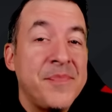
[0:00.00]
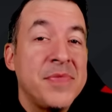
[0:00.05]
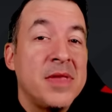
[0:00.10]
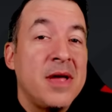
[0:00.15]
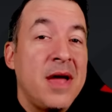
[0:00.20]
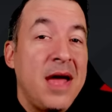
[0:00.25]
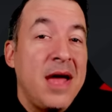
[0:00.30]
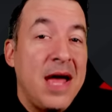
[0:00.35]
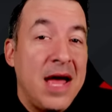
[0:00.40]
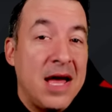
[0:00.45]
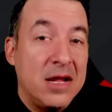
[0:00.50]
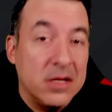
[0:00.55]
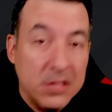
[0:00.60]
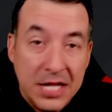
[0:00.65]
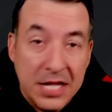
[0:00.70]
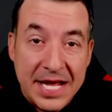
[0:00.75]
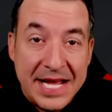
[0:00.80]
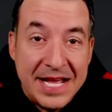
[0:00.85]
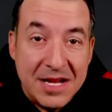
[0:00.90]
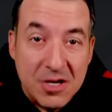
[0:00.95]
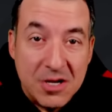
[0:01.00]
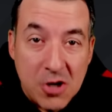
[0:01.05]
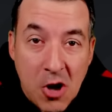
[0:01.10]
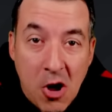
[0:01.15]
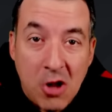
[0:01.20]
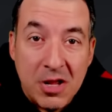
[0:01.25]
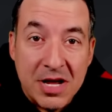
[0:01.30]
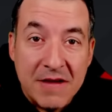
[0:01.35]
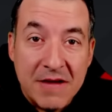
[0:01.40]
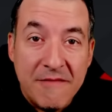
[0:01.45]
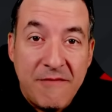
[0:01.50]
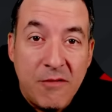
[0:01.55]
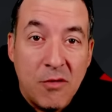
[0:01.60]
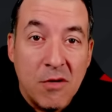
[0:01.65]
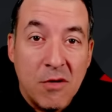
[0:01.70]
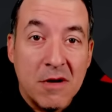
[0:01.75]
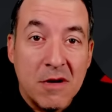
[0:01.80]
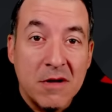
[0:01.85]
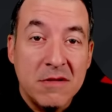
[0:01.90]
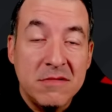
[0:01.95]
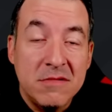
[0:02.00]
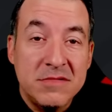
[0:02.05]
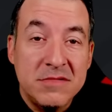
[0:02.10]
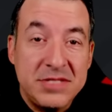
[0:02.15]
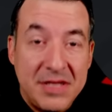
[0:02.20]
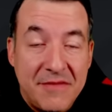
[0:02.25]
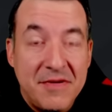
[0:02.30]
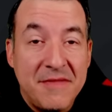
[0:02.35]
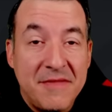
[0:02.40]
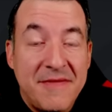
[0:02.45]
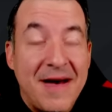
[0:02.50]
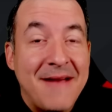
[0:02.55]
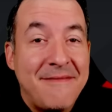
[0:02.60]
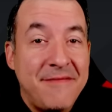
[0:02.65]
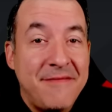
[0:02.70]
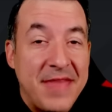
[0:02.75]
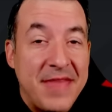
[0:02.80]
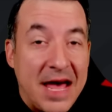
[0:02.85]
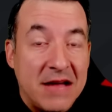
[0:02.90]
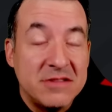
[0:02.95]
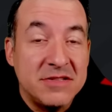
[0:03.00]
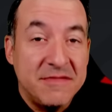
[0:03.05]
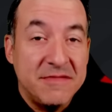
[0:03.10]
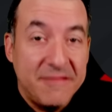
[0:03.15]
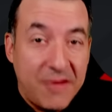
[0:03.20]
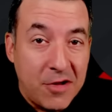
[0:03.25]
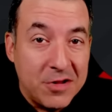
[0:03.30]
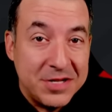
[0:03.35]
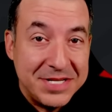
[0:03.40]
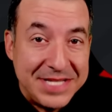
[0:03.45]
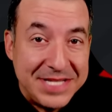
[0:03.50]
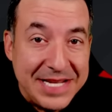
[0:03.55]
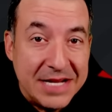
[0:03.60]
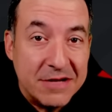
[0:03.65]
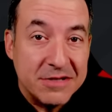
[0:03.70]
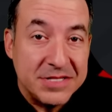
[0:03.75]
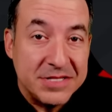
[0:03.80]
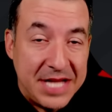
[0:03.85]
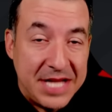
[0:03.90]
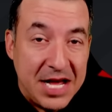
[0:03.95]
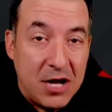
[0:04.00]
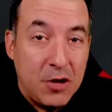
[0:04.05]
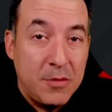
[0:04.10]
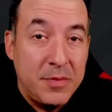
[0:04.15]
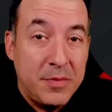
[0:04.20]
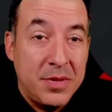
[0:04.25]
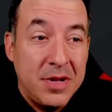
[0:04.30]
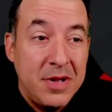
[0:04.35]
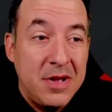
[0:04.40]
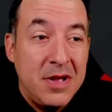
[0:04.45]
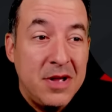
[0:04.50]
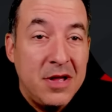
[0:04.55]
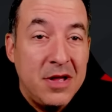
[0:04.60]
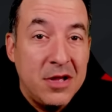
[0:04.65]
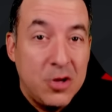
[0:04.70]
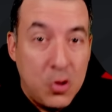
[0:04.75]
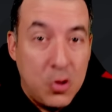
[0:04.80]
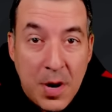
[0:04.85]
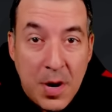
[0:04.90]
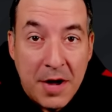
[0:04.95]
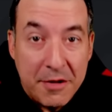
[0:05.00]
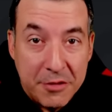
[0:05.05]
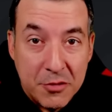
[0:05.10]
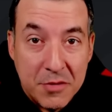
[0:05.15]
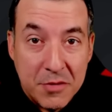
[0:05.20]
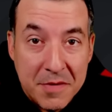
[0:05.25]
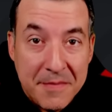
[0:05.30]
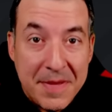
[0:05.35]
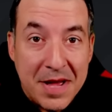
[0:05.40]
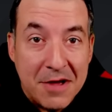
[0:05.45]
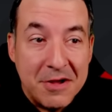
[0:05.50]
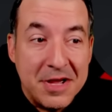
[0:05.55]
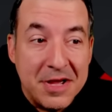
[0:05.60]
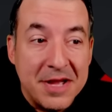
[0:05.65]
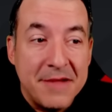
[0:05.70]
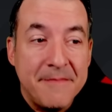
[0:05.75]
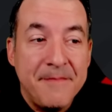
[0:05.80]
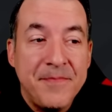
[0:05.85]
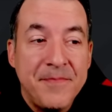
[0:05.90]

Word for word: and Lincoln calling for 75,000 volunteers to help quell the rebellion.